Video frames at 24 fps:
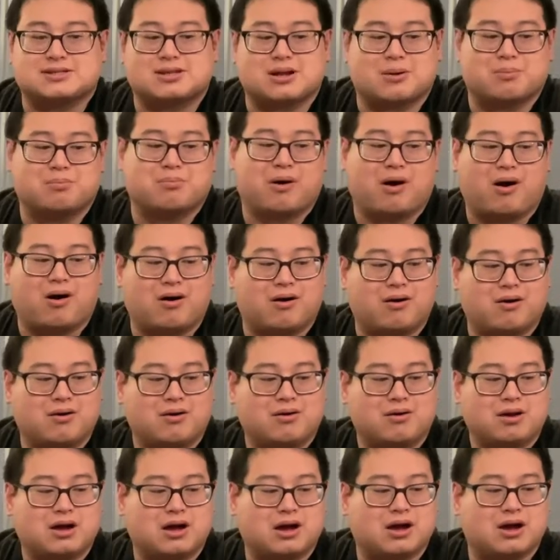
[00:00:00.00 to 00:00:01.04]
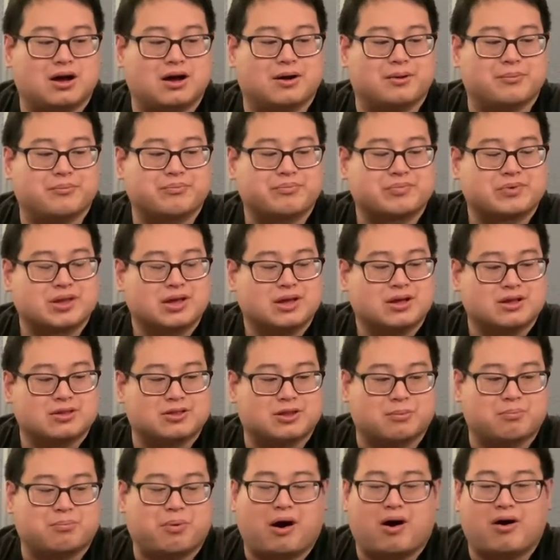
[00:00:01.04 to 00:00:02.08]
their ball
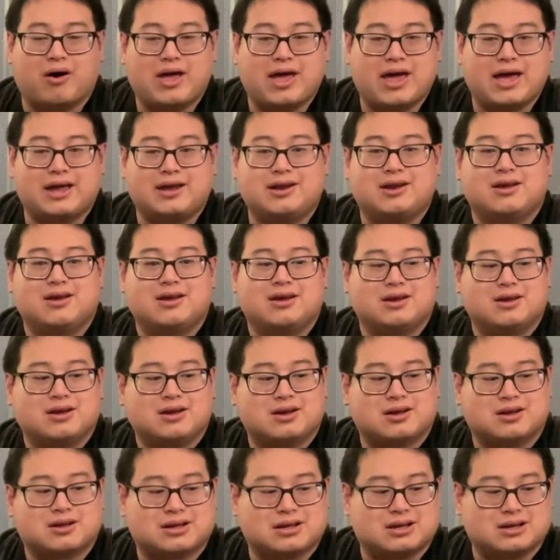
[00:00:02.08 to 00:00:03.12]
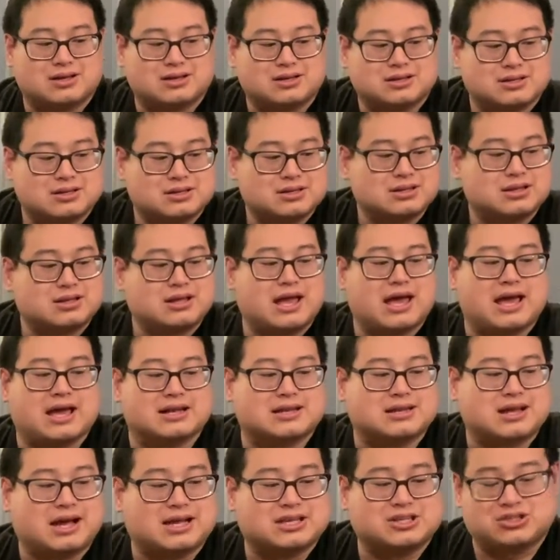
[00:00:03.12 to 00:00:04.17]
head,
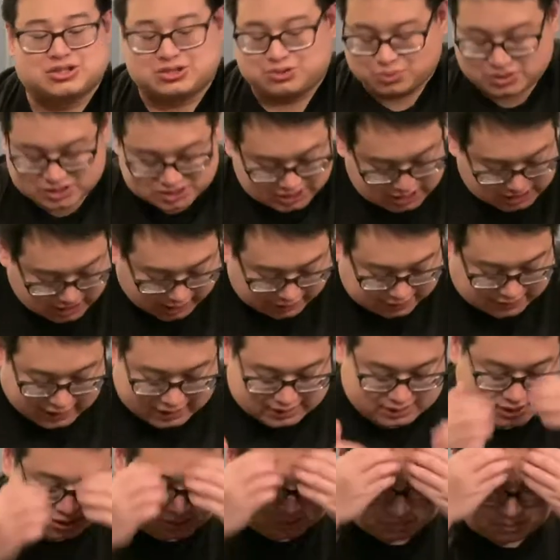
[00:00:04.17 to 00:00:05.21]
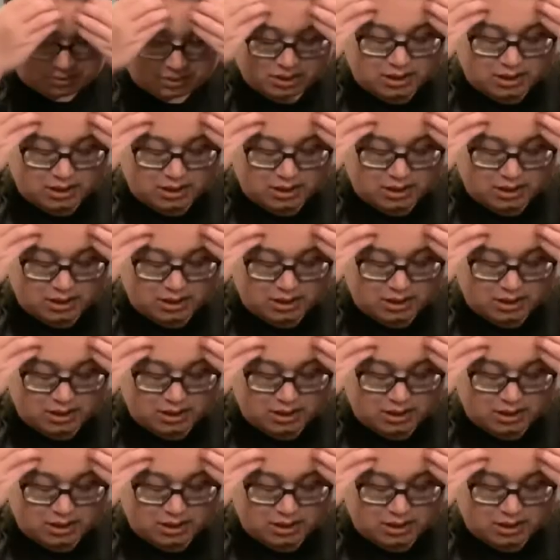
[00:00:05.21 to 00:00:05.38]
and I just recently got that too.